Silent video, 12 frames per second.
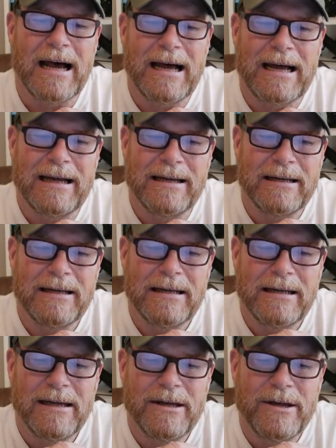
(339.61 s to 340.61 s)
uh,
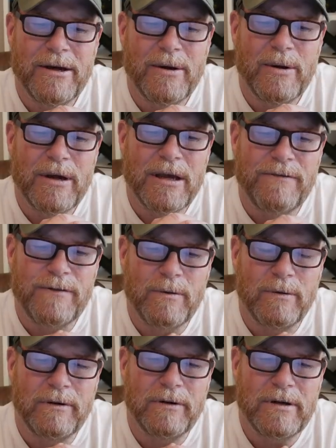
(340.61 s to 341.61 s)
if you
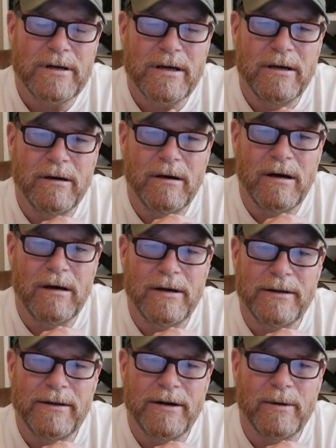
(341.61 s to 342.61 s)
look
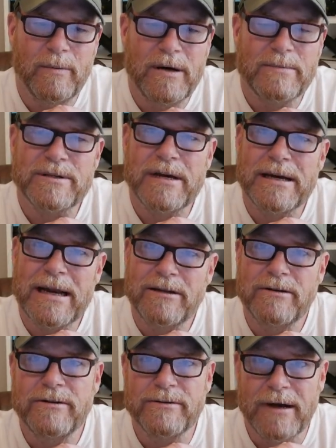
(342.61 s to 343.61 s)
on their website
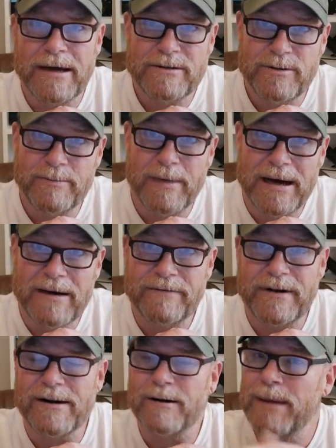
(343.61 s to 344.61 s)
and you try to buy a
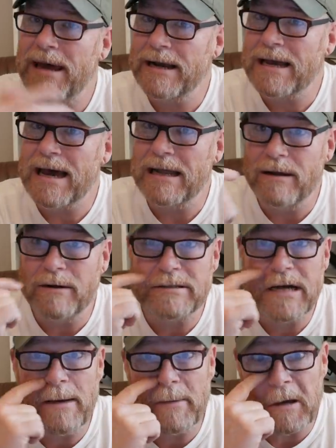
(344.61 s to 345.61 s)
firearm, I had a guy a long
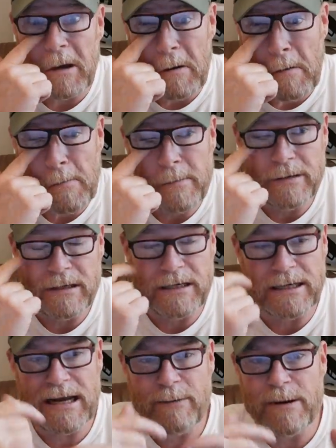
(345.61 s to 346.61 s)
time ago.
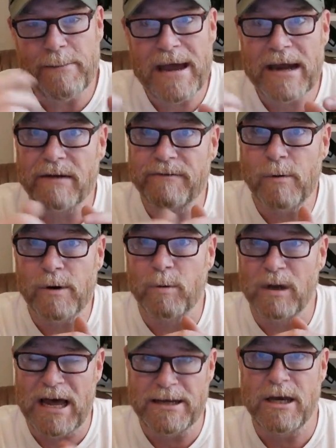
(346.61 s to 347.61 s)
He and I went back and forth.
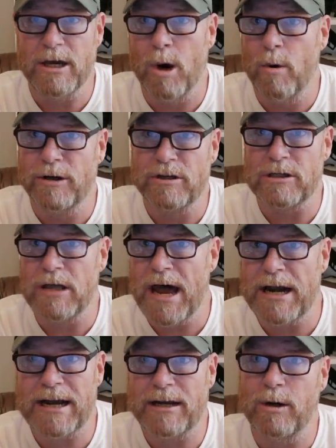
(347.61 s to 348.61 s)
Well, I can go on this
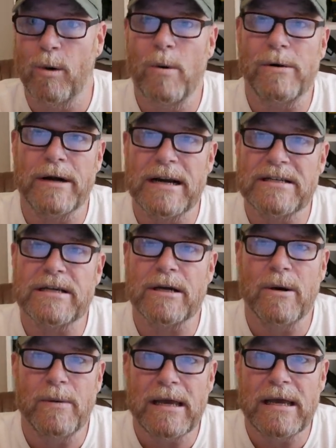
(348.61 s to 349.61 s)
line and I can order it. And I said,
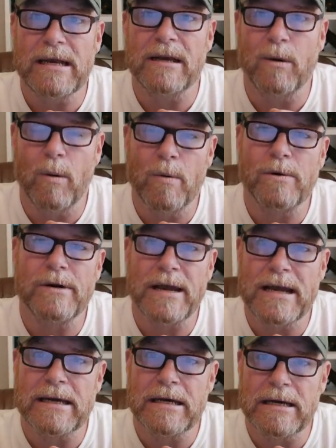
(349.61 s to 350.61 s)
go ahead and order
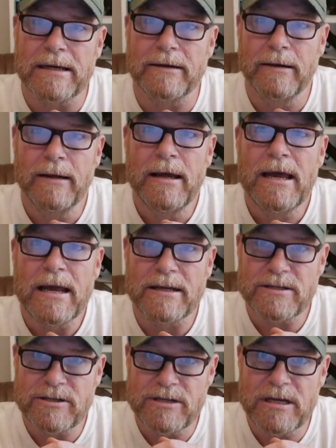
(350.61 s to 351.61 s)
that gun and
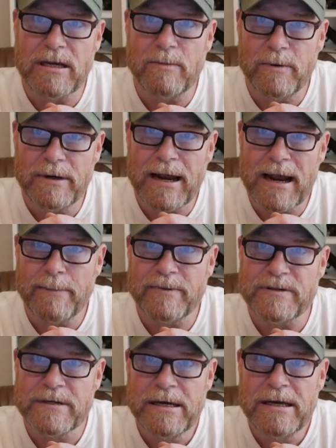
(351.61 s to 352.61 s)
see what
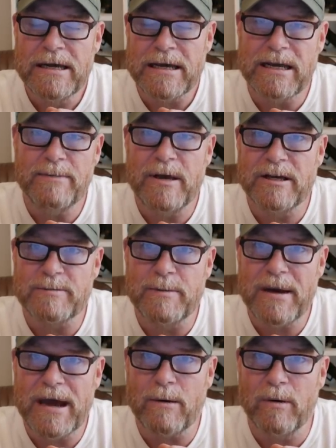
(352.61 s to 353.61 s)
happens. He emails me
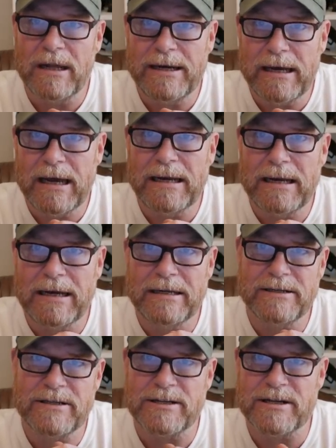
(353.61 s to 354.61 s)
back. Well, I, I,
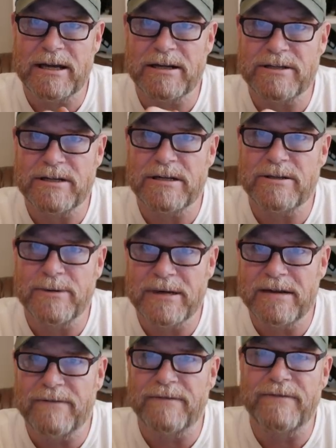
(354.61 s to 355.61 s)
it says I got to send it to an
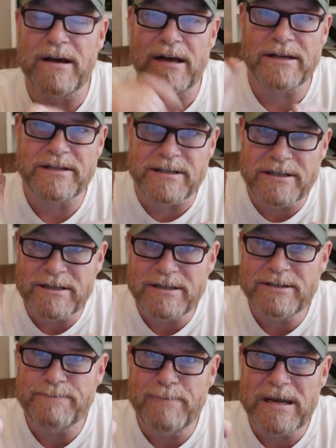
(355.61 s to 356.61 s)
FFL. I said,
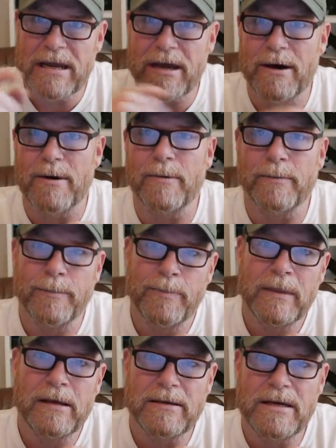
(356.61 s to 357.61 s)
bingo.
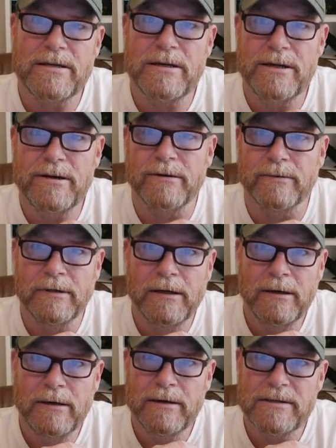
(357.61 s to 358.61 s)
Yeah, you do.
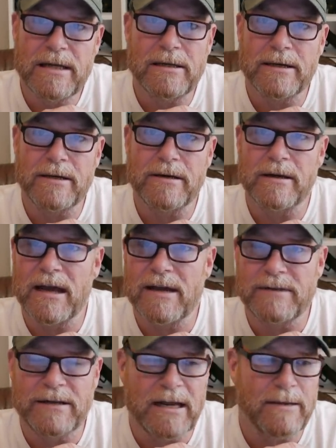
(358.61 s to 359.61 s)
It's not like you can
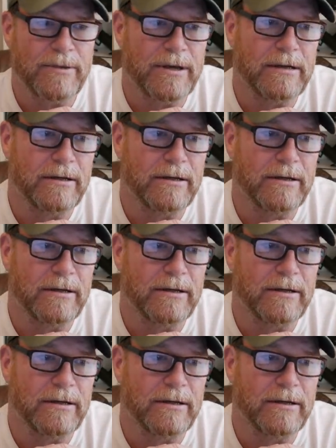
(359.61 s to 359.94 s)
have the damn thing